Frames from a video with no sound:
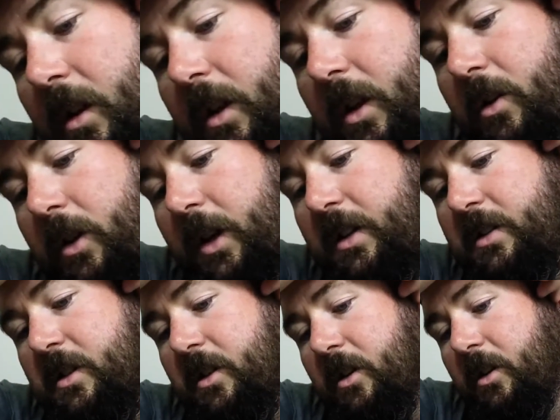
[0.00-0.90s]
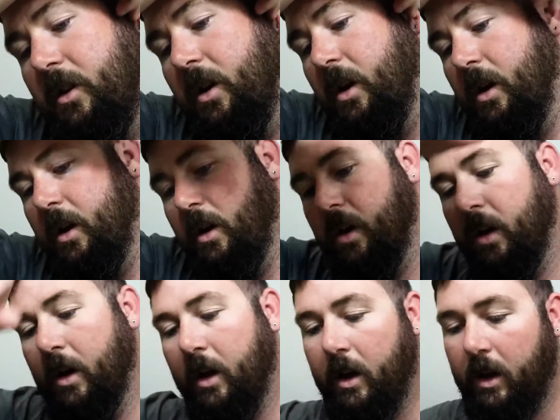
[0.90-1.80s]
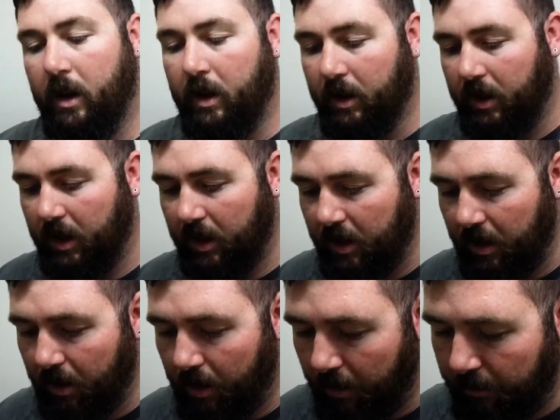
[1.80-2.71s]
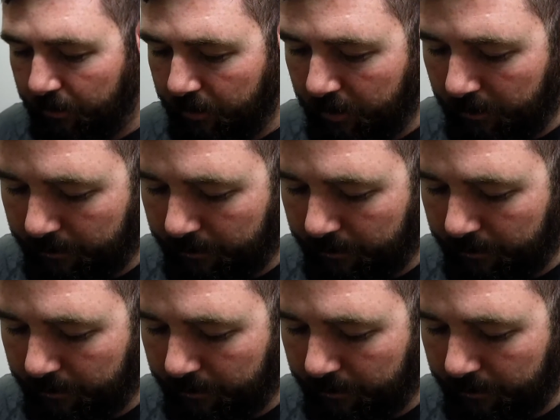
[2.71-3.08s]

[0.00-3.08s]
little easier getting it off.